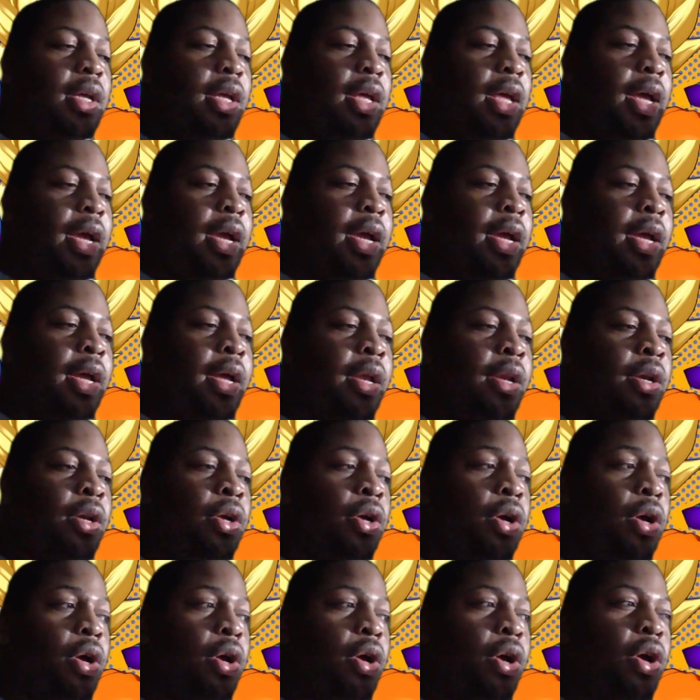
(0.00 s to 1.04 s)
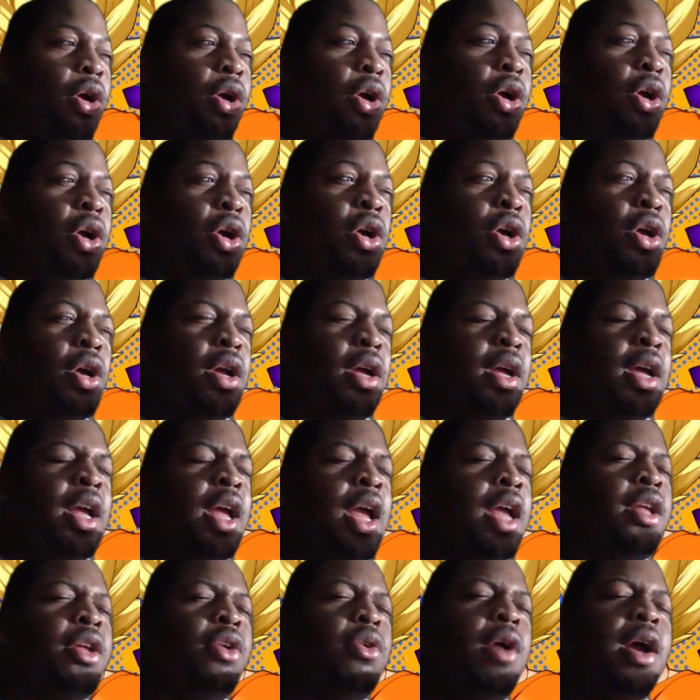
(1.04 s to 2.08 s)
and
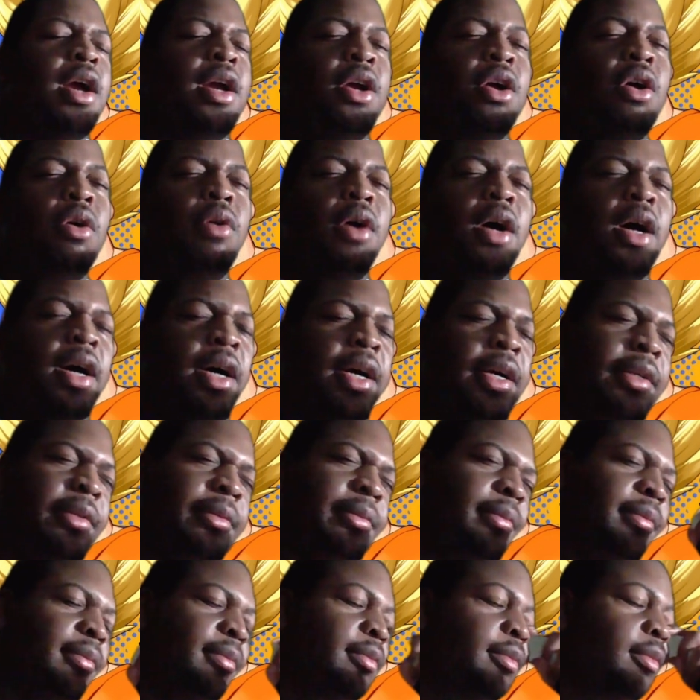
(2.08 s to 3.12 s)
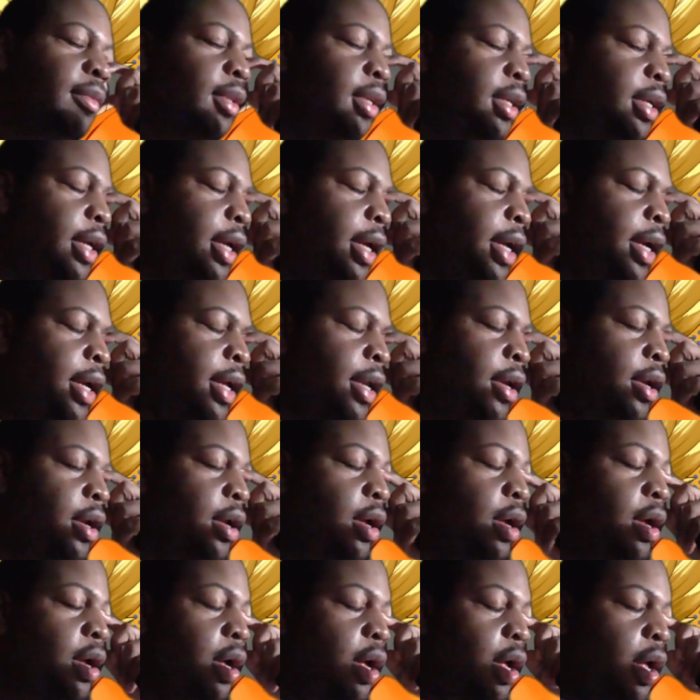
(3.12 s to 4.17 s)
and you had Gohan. And
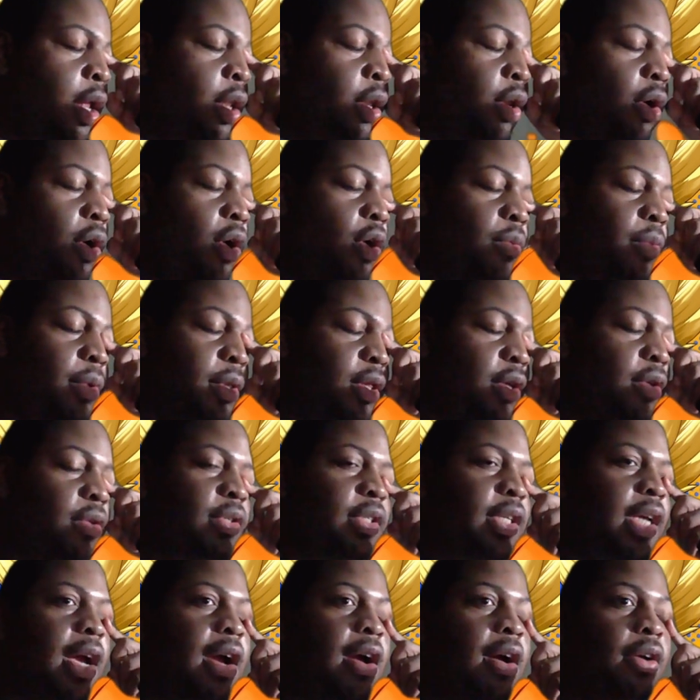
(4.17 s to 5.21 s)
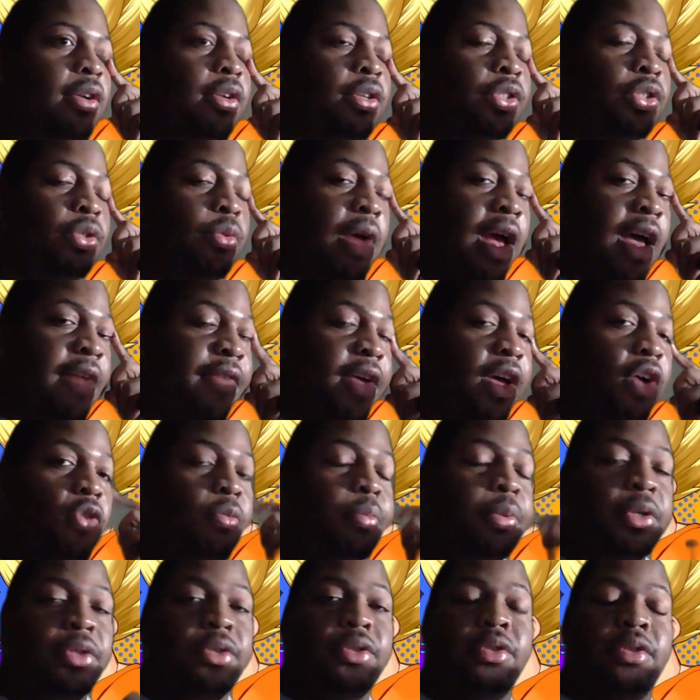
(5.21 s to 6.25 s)
along with those characters, you have
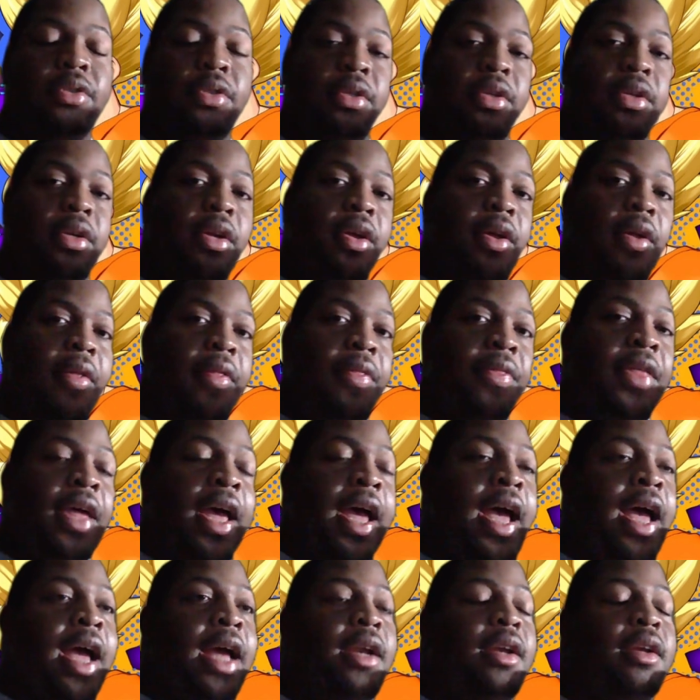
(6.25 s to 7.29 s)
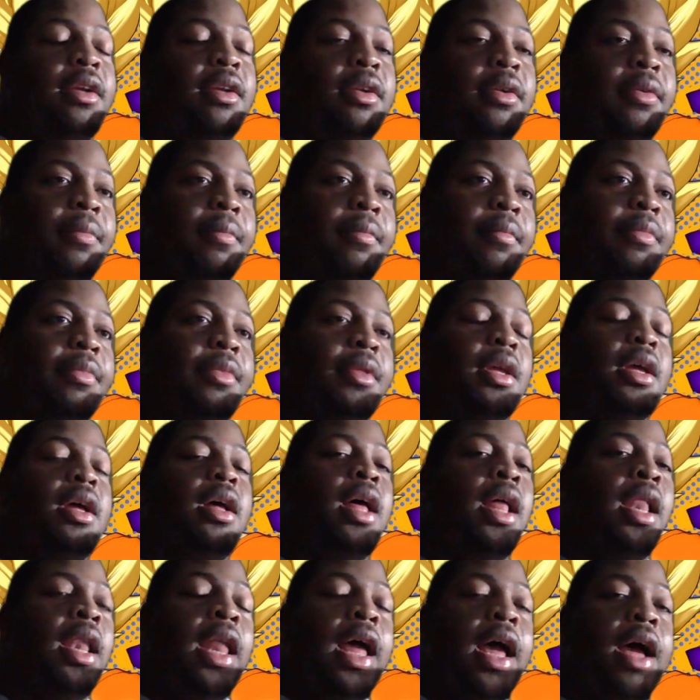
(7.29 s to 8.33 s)
helpers that
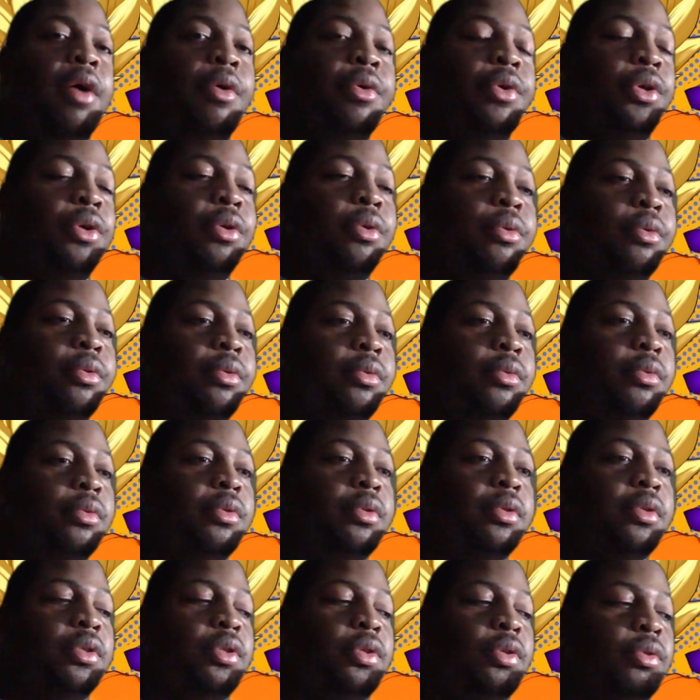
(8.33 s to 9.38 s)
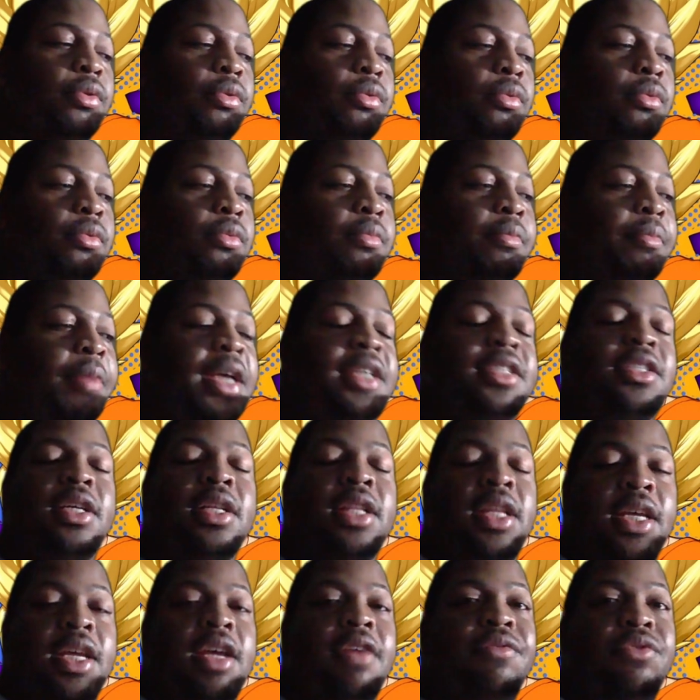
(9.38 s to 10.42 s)
allow you to
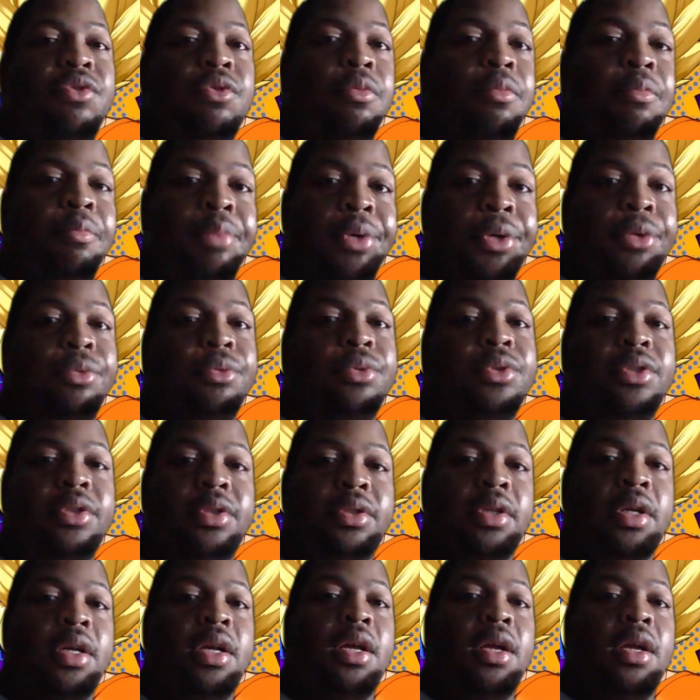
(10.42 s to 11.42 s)
basically give you boosts.